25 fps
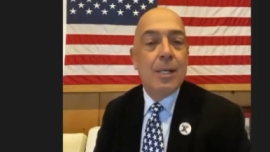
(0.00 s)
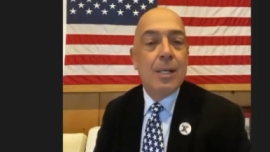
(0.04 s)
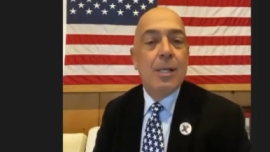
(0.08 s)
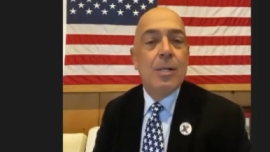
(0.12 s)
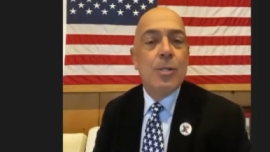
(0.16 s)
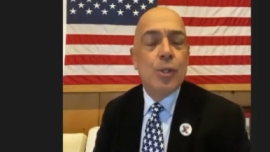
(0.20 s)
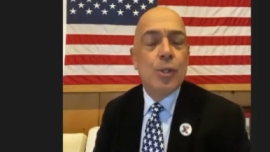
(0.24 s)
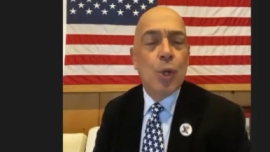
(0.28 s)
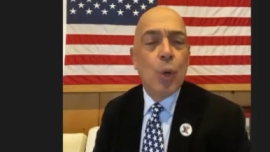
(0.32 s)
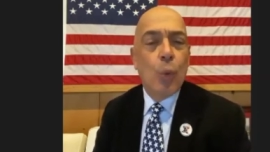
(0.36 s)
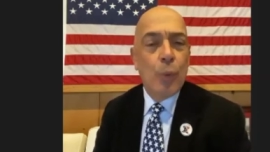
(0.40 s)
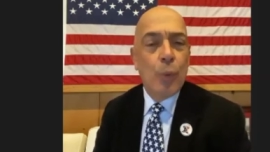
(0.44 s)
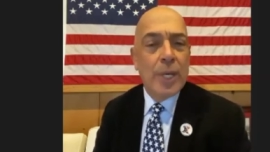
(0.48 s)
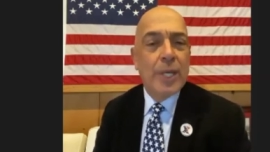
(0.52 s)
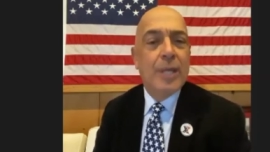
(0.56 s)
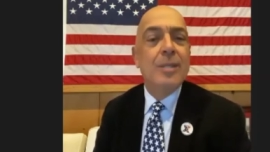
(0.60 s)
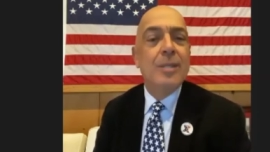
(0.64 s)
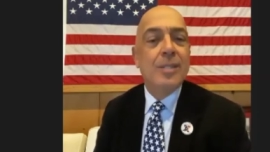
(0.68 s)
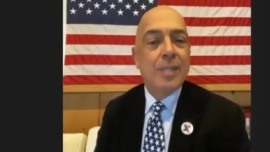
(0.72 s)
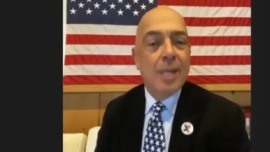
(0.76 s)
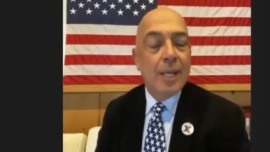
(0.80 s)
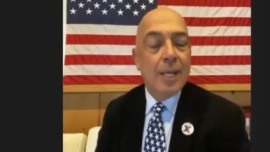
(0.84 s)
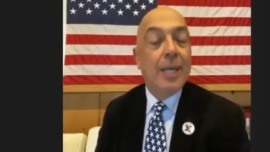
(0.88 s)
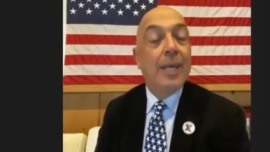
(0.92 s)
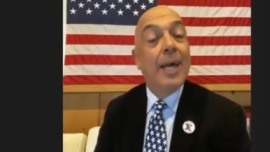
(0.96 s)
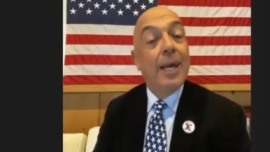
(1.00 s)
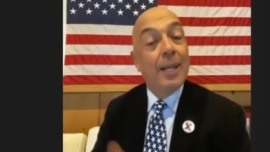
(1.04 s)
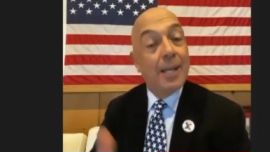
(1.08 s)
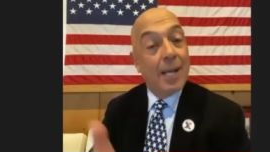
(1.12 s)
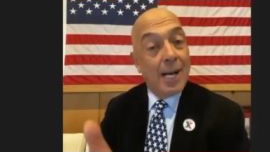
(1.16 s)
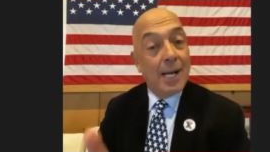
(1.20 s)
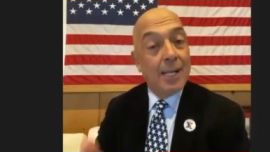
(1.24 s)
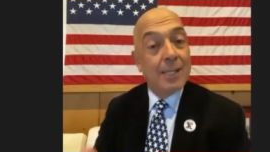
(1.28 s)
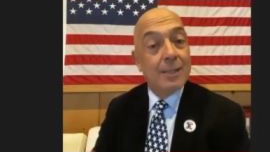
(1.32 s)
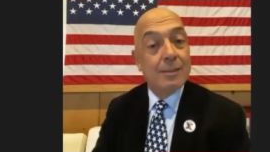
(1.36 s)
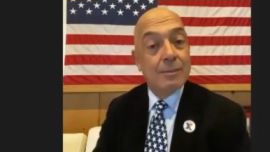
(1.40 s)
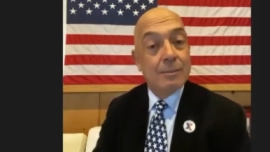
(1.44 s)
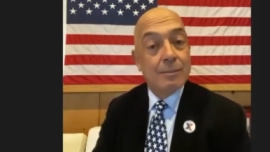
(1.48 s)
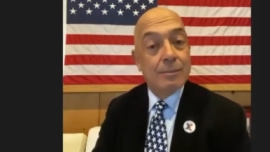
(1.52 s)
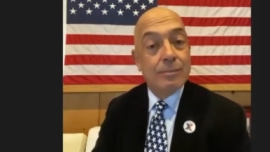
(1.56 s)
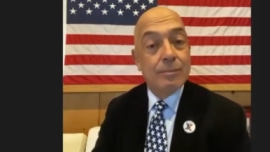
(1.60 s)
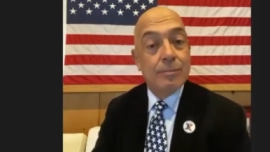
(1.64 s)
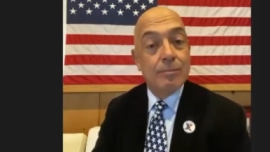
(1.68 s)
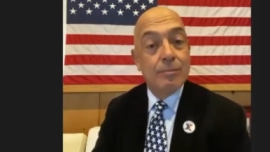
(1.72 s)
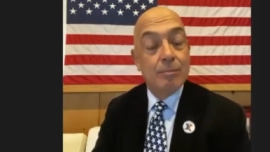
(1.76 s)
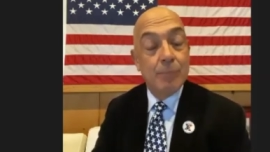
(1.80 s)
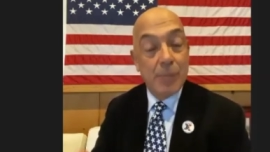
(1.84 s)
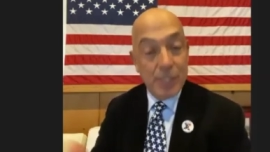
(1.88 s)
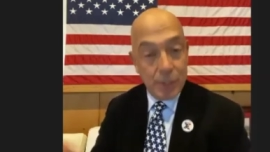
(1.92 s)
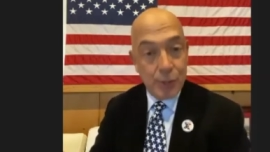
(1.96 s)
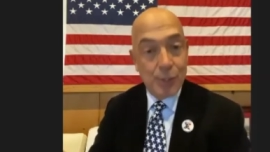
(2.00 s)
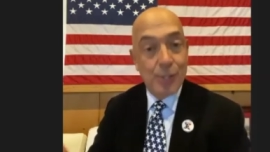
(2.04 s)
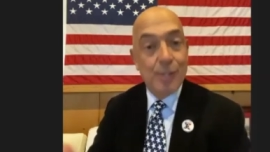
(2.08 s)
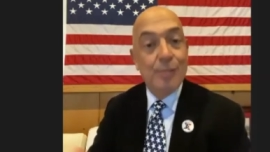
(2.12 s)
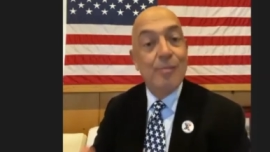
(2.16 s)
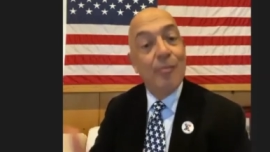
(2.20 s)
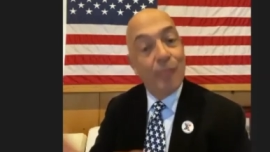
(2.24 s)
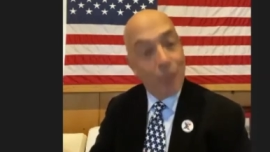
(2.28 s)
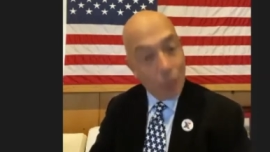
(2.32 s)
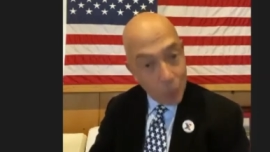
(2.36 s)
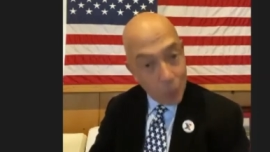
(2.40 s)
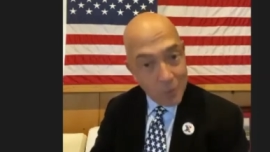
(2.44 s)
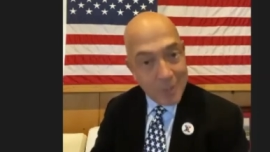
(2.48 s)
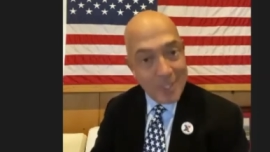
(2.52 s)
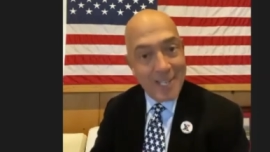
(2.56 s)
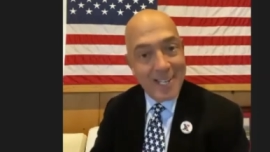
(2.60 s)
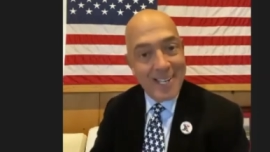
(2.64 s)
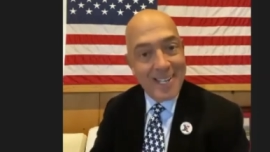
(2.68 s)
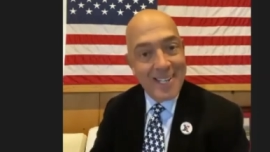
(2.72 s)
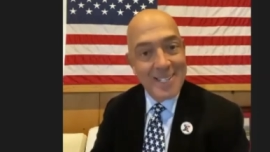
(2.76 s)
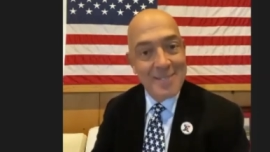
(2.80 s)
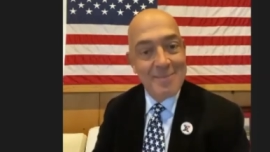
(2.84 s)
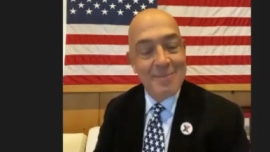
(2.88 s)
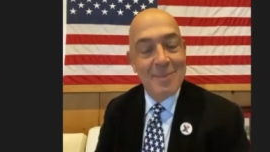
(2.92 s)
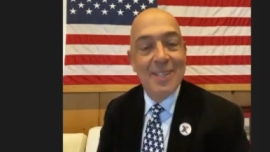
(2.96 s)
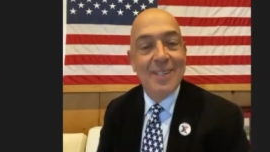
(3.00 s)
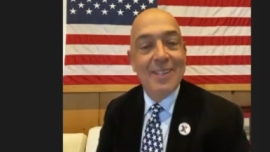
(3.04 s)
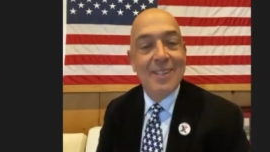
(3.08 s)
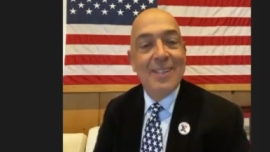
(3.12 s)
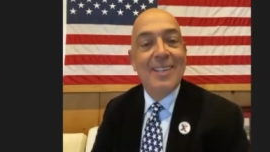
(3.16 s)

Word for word: so we can dedicate our mission full time.